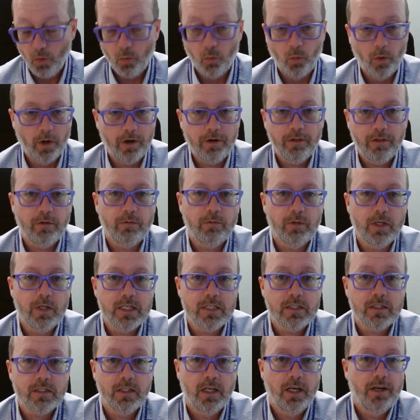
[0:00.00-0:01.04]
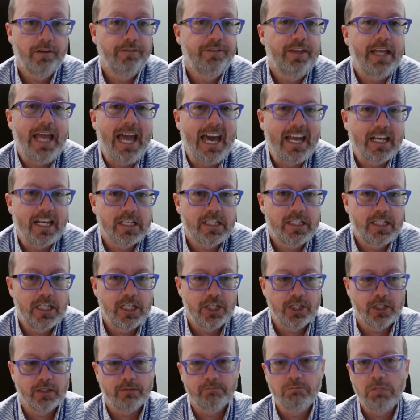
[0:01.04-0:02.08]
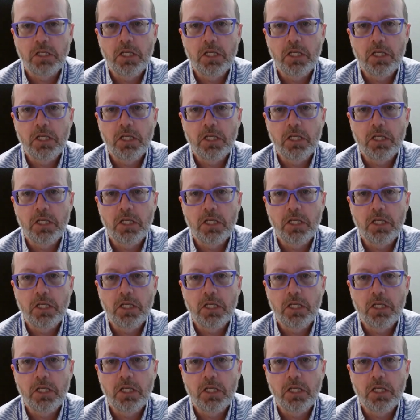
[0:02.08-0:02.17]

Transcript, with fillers: what are the risks of the anesthesia